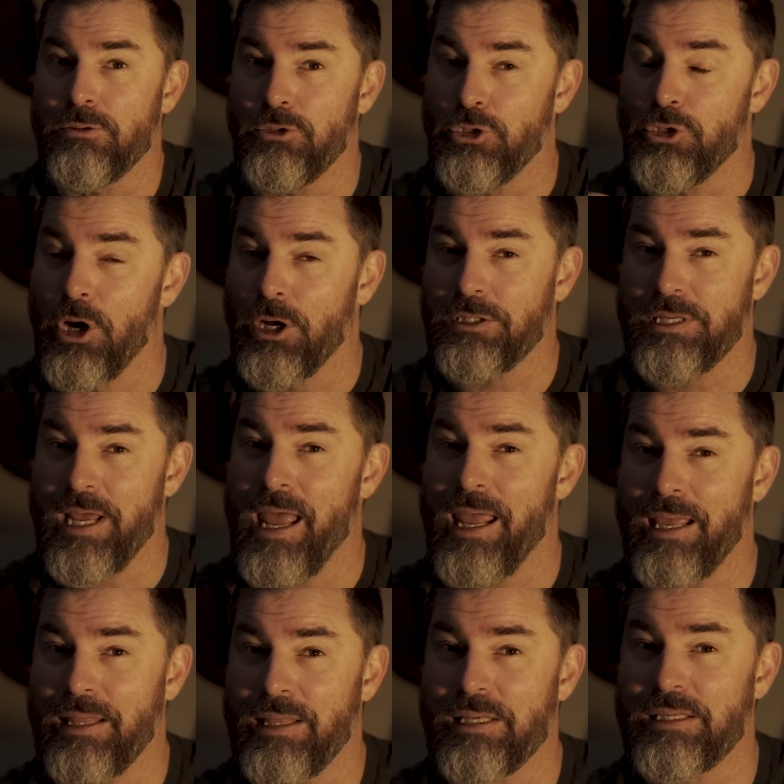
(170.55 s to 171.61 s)
do not
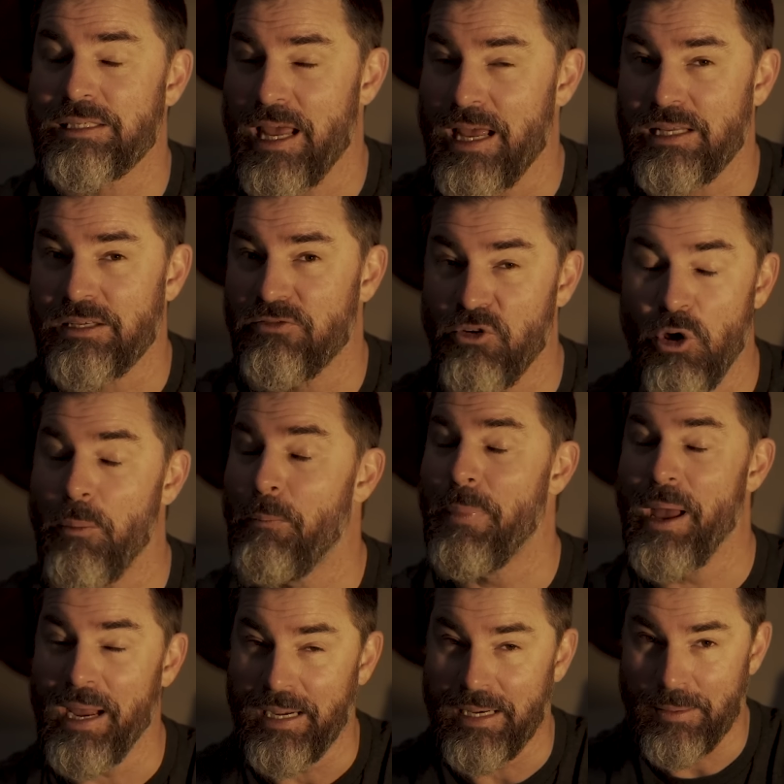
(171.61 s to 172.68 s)
take this as
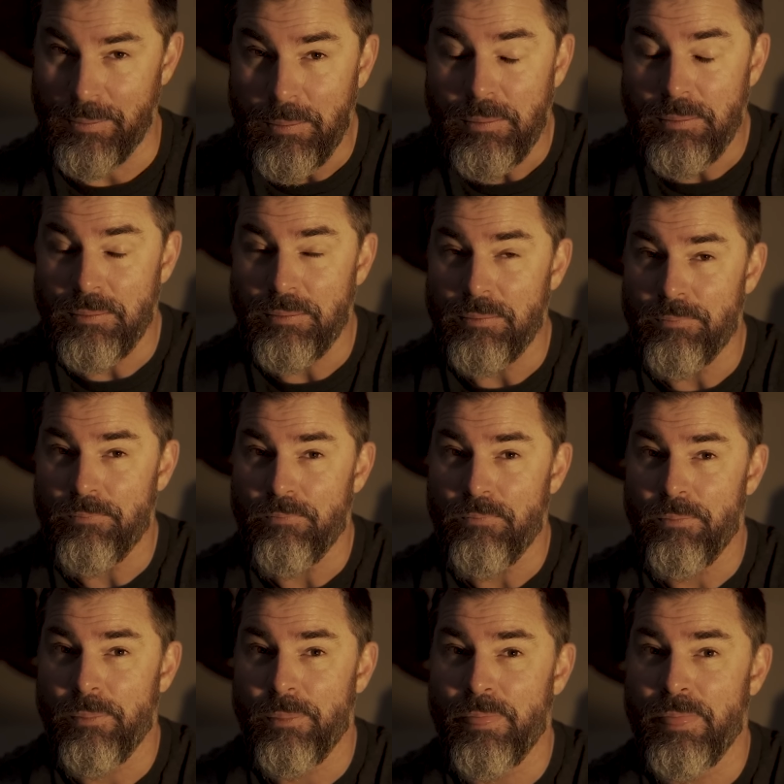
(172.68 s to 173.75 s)
verbatim,
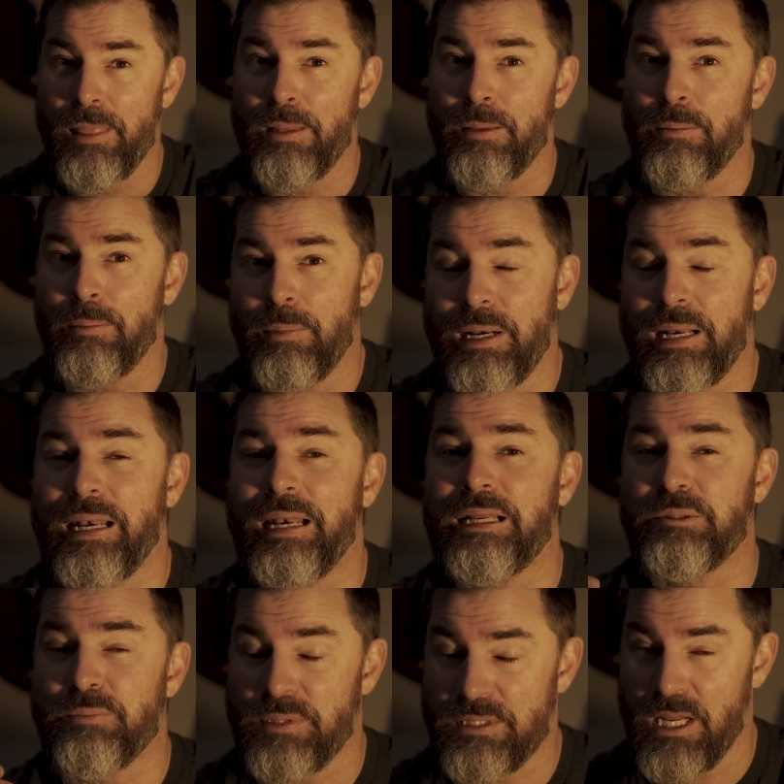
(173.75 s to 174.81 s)
but it
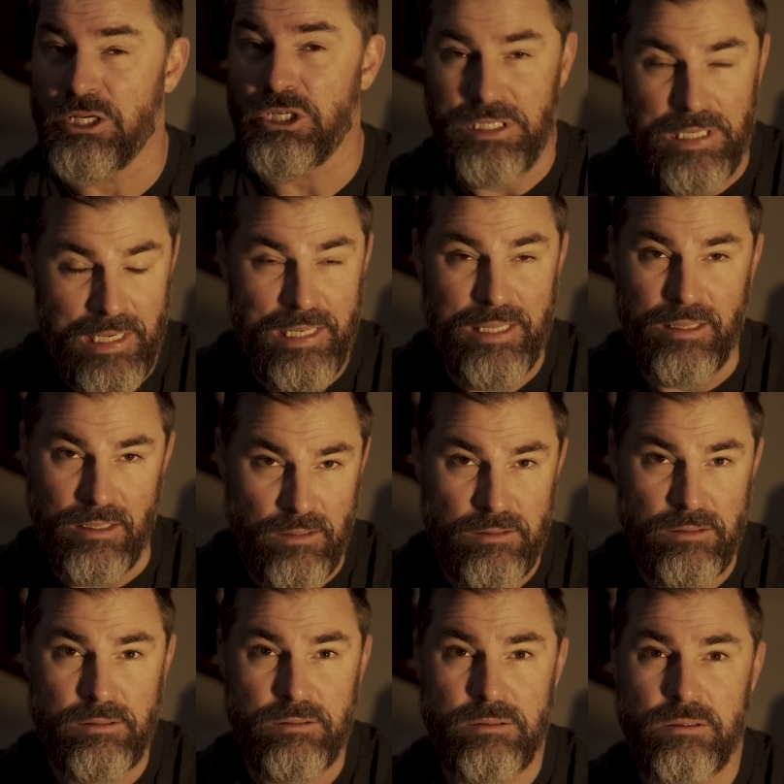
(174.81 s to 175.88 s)
is potentially legal
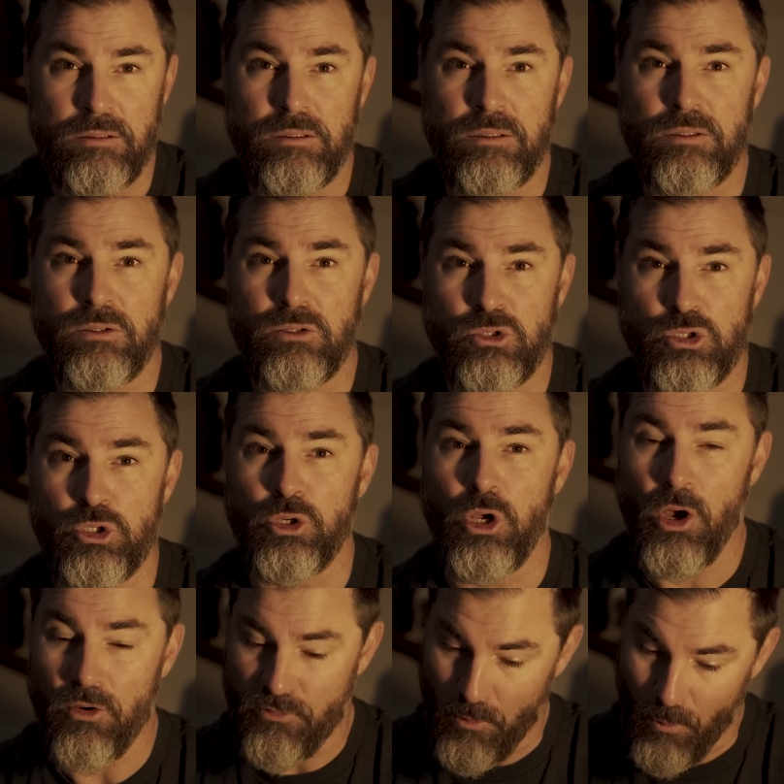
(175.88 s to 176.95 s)
to
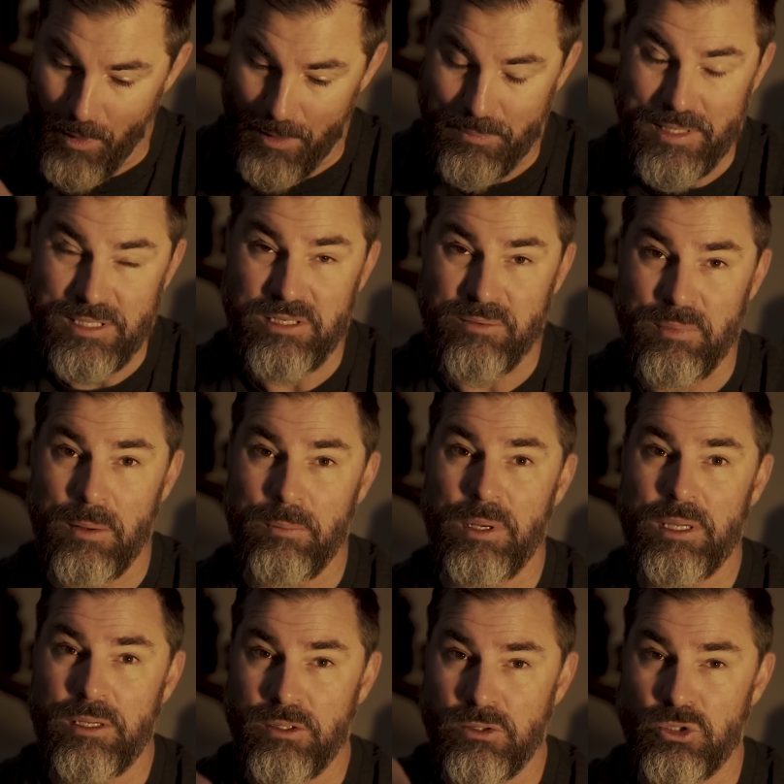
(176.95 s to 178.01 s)
go from one piece of
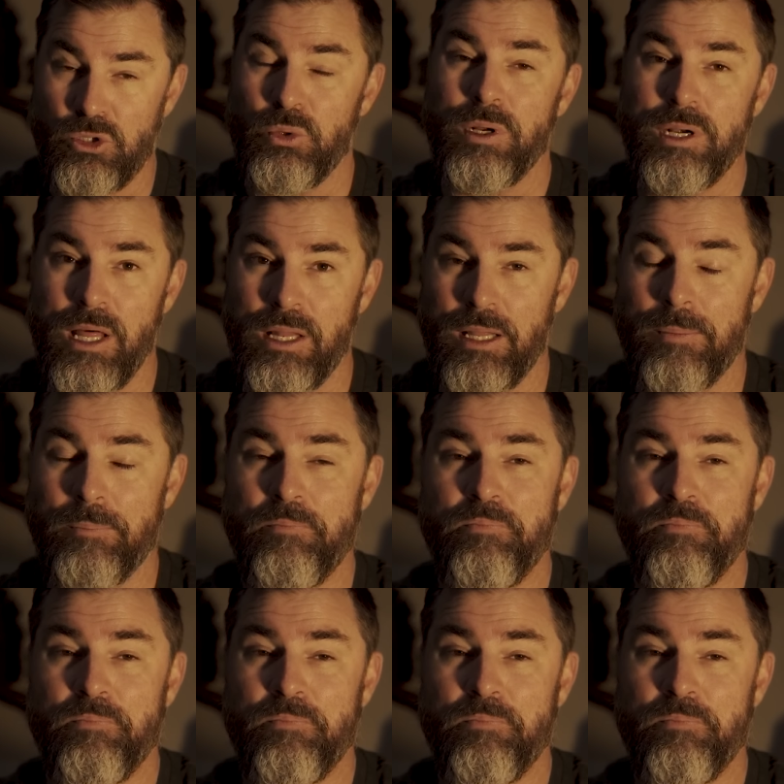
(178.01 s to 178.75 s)
public to another.